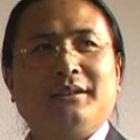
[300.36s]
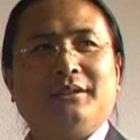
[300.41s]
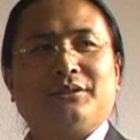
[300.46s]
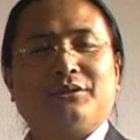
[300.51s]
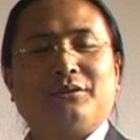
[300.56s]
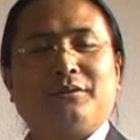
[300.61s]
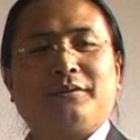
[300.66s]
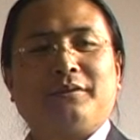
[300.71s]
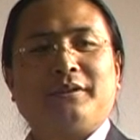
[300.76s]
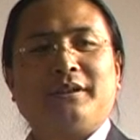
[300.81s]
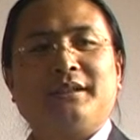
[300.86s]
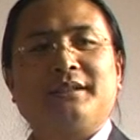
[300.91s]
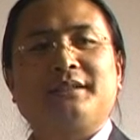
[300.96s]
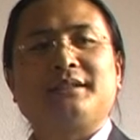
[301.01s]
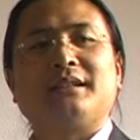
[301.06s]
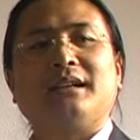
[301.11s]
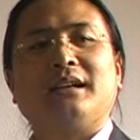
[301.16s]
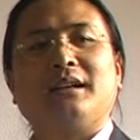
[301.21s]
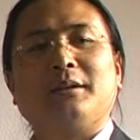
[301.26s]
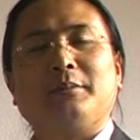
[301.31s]
So first
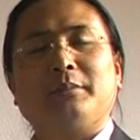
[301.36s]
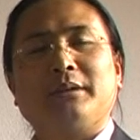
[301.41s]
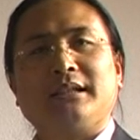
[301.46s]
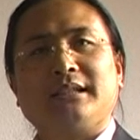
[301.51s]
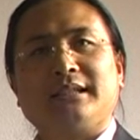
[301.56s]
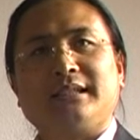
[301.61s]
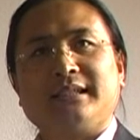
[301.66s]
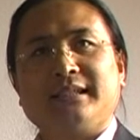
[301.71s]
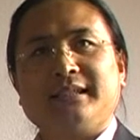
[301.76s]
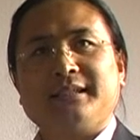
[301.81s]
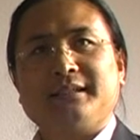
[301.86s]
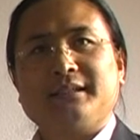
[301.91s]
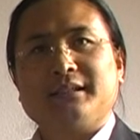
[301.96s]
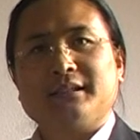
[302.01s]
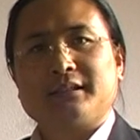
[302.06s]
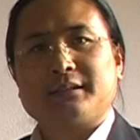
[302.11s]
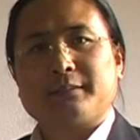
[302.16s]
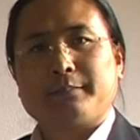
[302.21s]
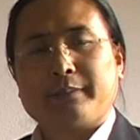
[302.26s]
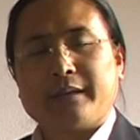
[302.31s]
element is the
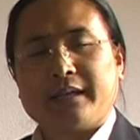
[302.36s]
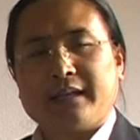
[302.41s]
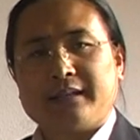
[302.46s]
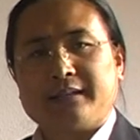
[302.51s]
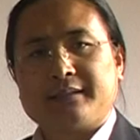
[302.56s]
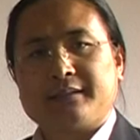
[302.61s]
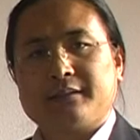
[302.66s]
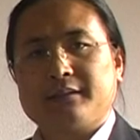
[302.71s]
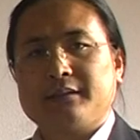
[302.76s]
space.